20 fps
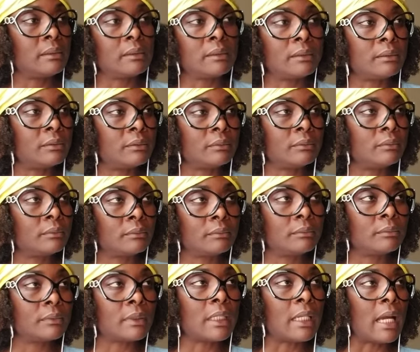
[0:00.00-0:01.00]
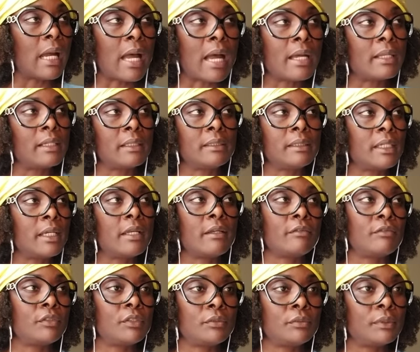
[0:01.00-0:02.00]
all hot and
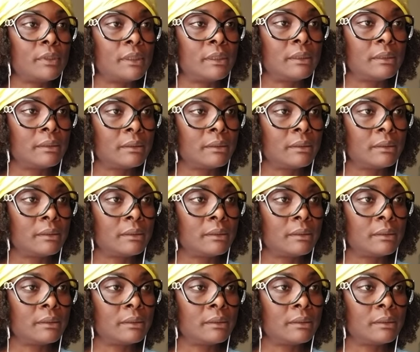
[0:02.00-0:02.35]
heavy with?